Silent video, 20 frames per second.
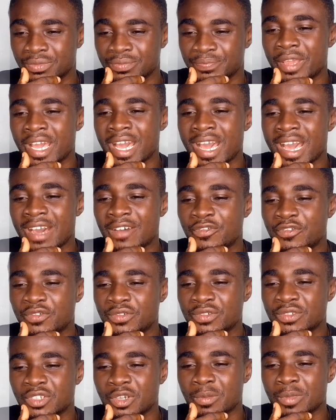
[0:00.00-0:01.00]
We
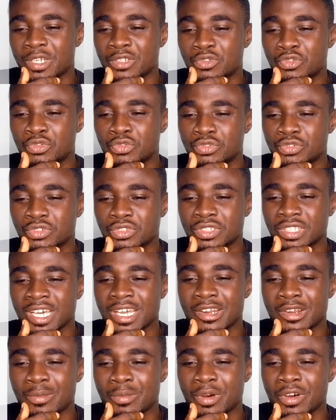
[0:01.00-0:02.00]
have number two,
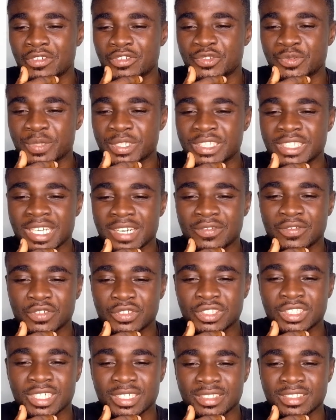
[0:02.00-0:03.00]
total number of special
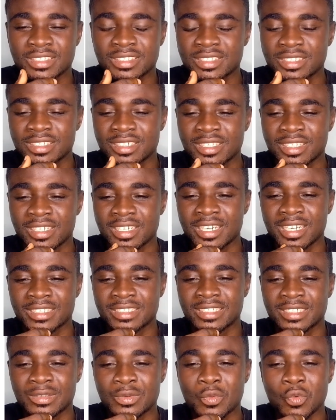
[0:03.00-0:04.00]
voters, I
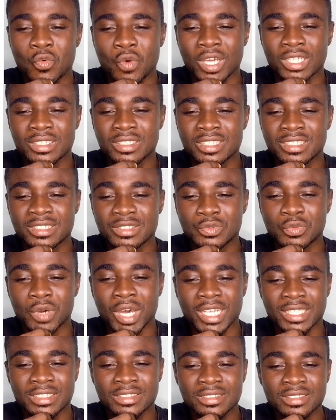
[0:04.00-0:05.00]
think
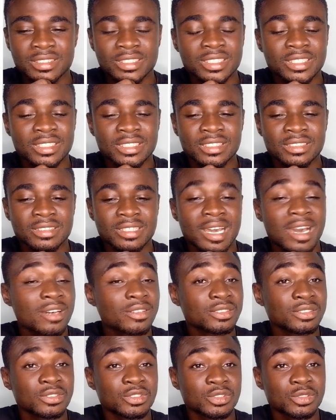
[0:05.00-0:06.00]

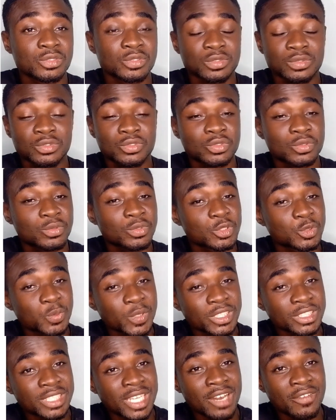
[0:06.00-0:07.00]
131,000.
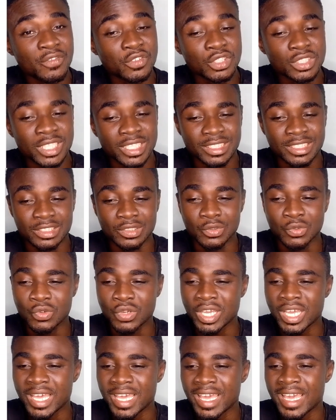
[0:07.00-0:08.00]
Special voters no